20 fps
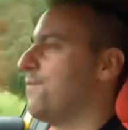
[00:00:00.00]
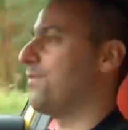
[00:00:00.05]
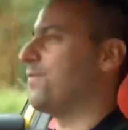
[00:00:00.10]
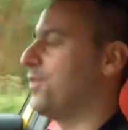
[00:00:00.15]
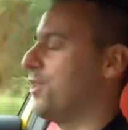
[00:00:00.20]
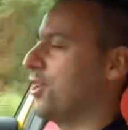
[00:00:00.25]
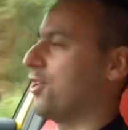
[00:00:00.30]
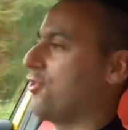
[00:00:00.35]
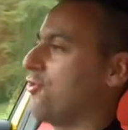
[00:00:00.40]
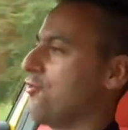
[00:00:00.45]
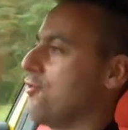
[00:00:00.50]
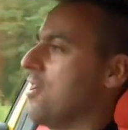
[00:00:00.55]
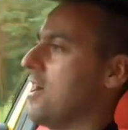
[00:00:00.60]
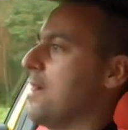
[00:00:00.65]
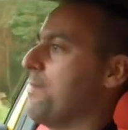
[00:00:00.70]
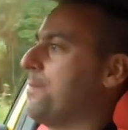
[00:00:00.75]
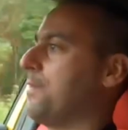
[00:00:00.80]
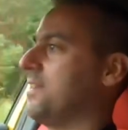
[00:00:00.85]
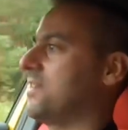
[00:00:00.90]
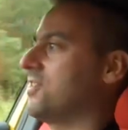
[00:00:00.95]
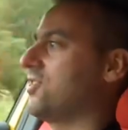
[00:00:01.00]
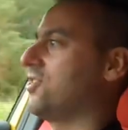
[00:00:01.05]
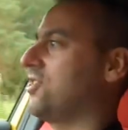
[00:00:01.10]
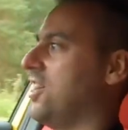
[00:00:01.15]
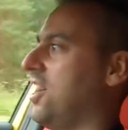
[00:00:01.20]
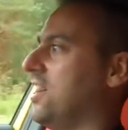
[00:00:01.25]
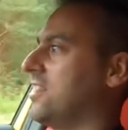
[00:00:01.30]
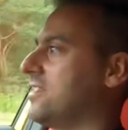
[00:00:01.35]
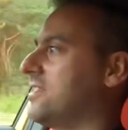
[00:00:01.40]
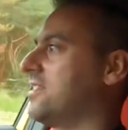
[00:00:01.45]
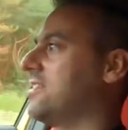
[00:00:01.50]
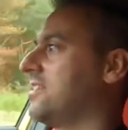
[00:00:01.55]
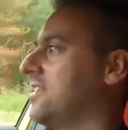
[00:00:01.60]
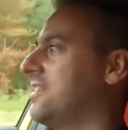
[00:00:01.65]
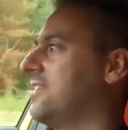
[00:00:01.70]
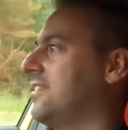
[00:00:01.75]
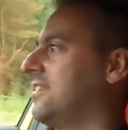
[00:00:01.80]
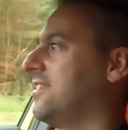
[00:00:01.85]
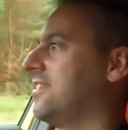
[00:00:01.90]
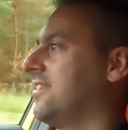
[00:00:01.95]
The grip is just
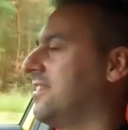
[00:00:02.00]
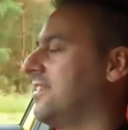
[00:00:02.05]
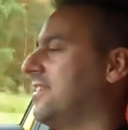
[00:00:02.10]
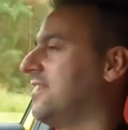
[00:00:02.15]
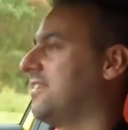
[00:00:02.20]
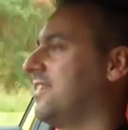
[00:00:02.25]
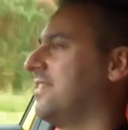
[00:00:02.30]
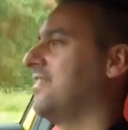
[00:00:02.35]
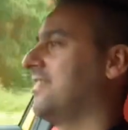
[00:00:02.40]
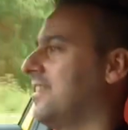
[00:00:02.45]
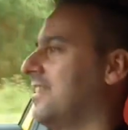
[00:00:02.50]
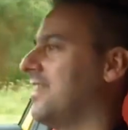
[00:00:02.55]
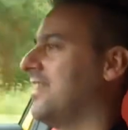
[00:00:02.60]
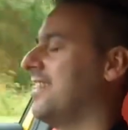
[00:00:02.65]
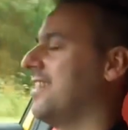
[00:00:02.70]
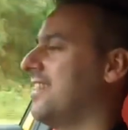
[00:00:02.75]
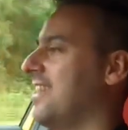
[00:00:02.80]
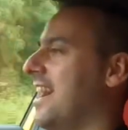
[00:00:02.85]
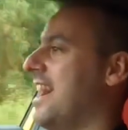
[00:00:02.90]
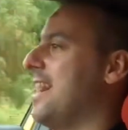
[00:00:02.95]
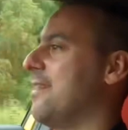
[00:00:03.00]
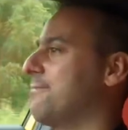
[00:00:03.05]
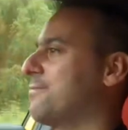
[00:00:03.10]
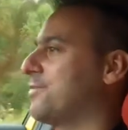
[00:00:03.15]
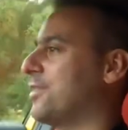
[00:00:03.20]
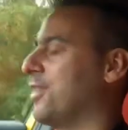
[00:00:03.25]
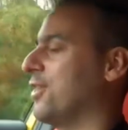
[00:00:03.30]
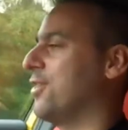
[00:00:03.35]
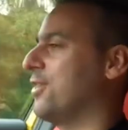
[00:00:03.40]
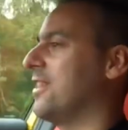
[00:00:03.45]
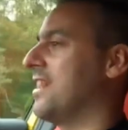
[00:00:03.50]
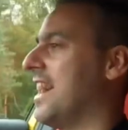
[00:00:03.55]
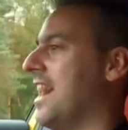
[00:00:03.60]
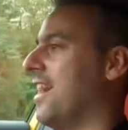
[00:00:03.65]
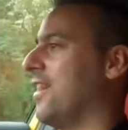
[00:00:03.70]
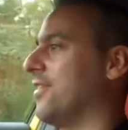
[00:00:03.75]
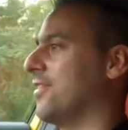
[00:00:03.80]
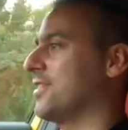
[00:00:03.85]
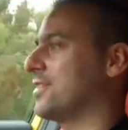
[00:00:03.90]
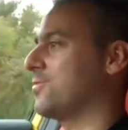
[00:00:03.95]
absolutely
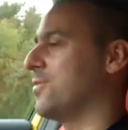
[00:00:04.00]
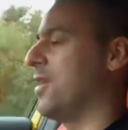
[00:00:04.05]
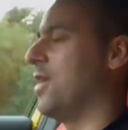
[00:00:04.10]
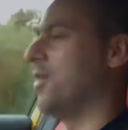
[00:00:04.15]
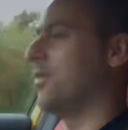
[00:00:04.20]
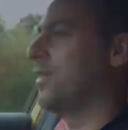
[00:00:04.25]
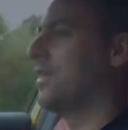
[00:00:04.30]
out of this world.